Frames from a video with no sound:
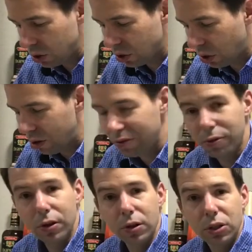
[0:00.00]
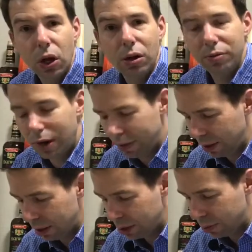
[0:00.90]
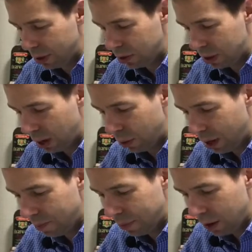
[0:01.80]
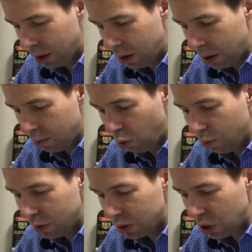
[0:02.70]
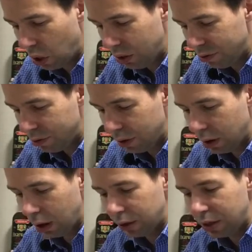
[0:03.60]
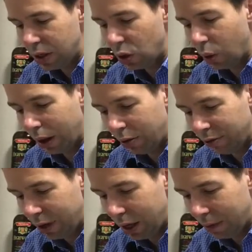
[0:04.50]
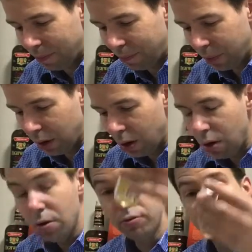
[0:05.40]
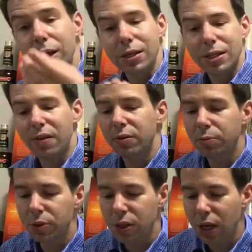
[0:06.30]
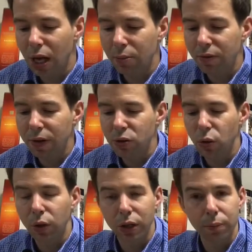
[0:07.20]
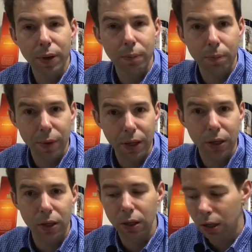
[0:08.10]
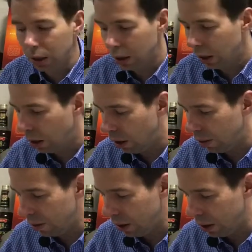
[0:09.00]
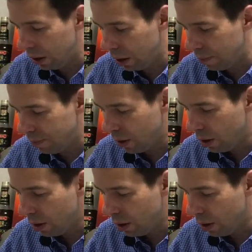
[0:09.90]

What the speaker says: I think that's pronounced that way. Moment Tolv, T-O-L-V. 47% ABV, so a little bit bigger on the